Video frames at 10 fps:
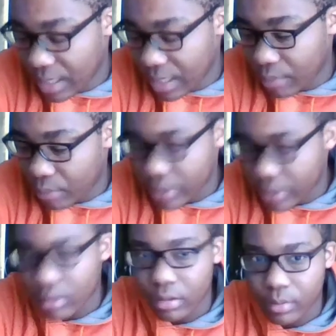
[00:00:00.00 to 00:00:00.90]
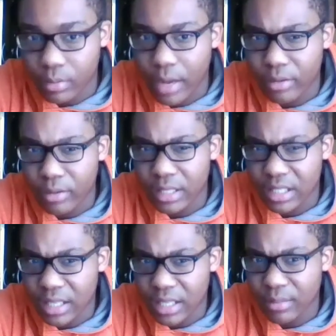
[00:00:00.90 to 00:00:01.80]
can press all those macros at the
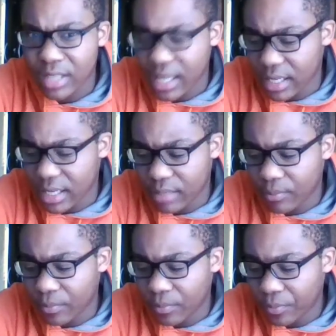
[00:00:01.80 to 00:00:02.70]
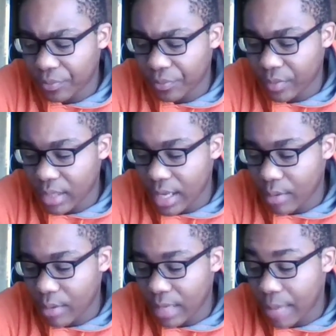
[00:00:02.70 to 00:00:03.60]
same time. And
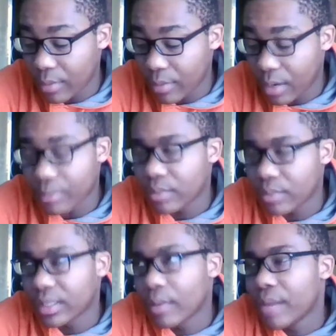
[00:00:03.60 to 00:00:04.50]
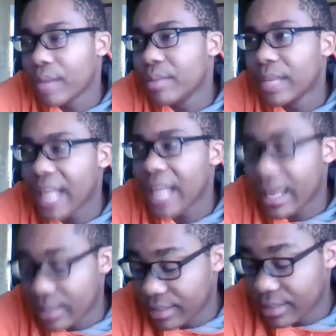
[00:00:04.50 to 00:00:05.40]
what I mean by that
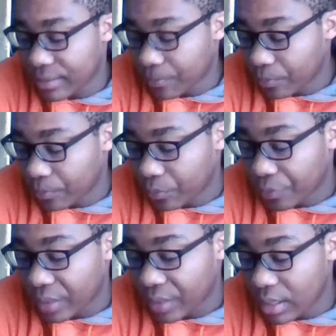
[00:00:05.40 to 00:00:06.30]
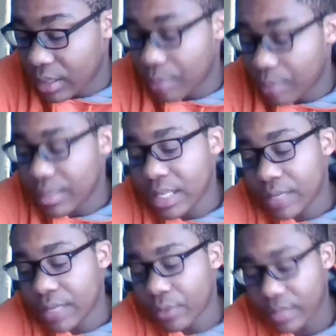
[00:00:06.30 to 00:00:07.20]
is, me,
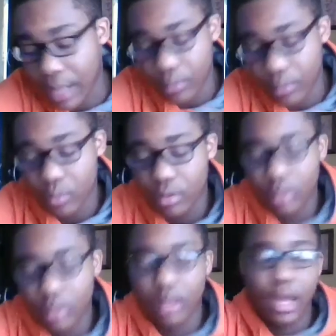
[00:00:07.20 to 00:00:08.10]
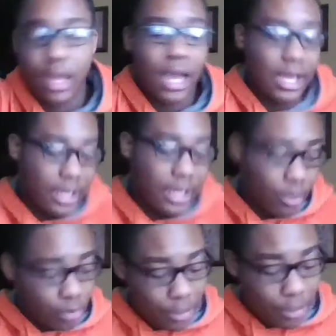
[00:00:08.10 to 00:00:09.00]
for example, I can
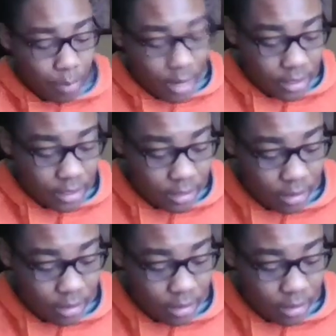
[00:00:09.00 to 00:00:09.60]
only press